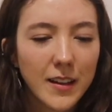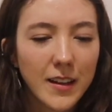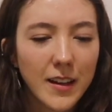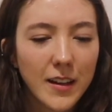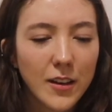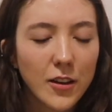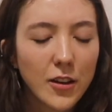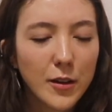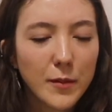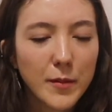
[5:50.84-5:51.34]

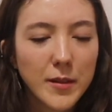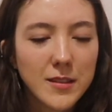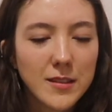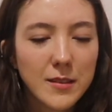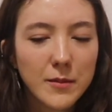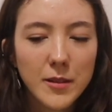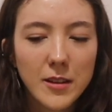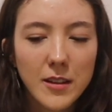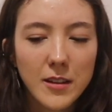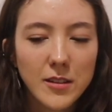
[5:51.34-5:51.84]
It could have been
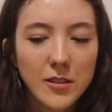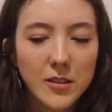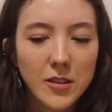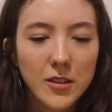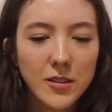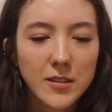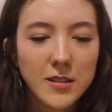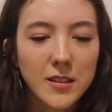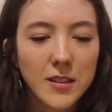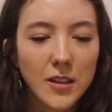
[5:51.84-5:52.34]
something that was
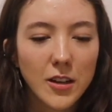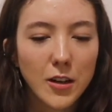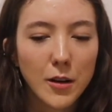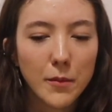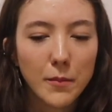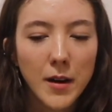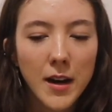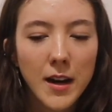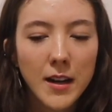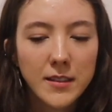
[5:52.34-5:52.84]
constantly on
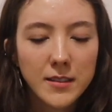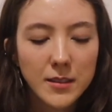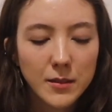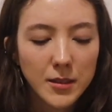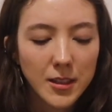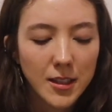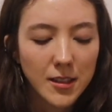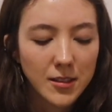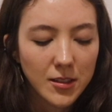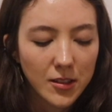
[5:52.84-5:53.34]
your mind,
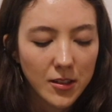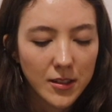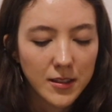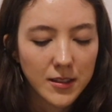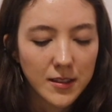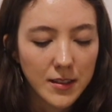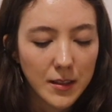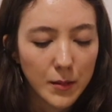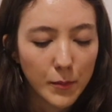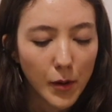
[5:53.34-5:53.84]
something that was
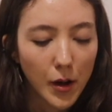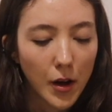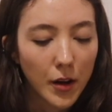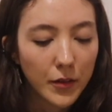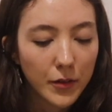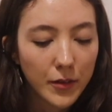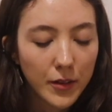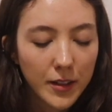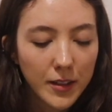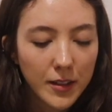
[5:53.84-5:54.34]
constantly
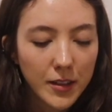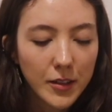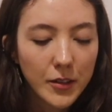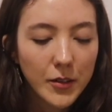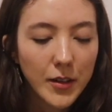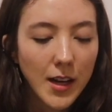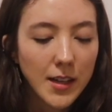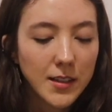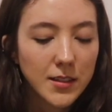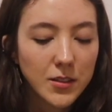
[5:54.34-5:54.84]
bothering you,
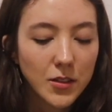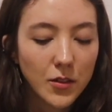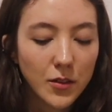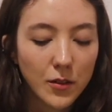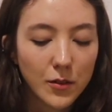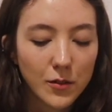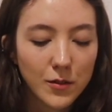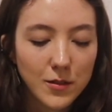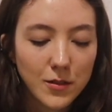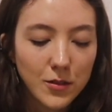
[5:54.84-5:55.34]
and
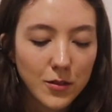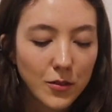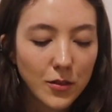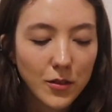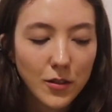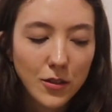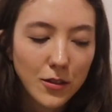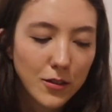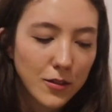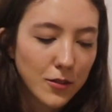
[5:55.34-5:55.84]
so soon
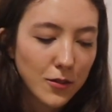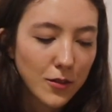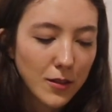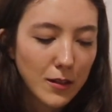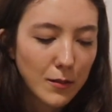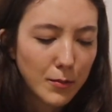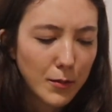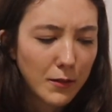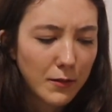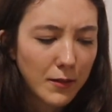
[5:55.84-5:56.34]
you're just going
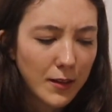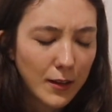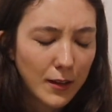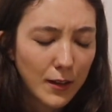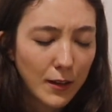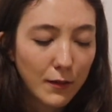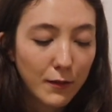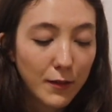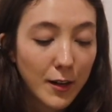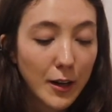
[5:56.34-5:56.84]
to be
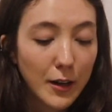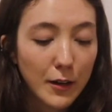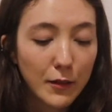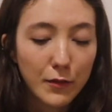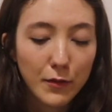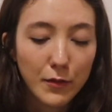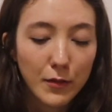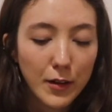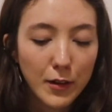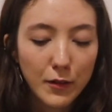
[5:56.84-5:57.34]
feeling very
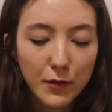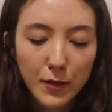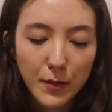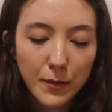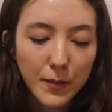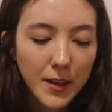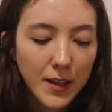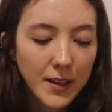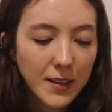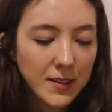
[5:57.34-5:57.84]
free
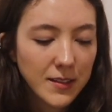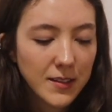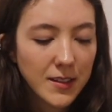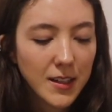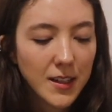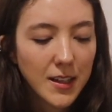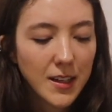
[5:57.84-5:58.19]
from this.